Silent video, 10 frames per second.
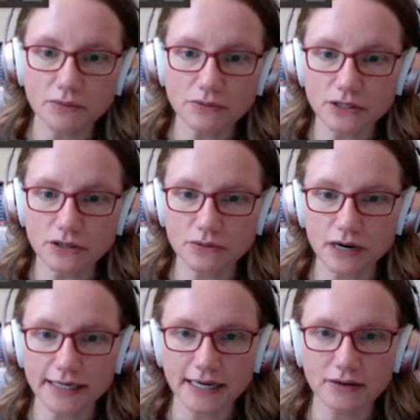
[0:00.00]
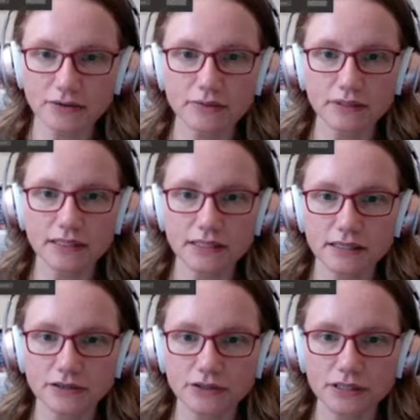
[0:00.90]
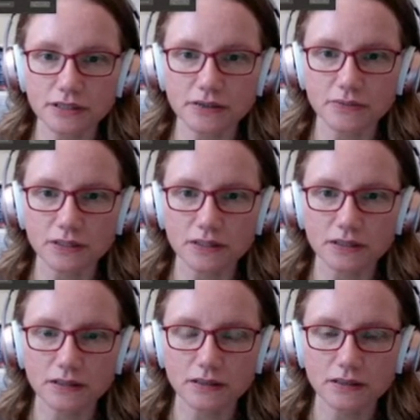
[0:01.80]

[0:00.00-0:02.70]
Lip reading: Oh, to cry out. That's an interesting one.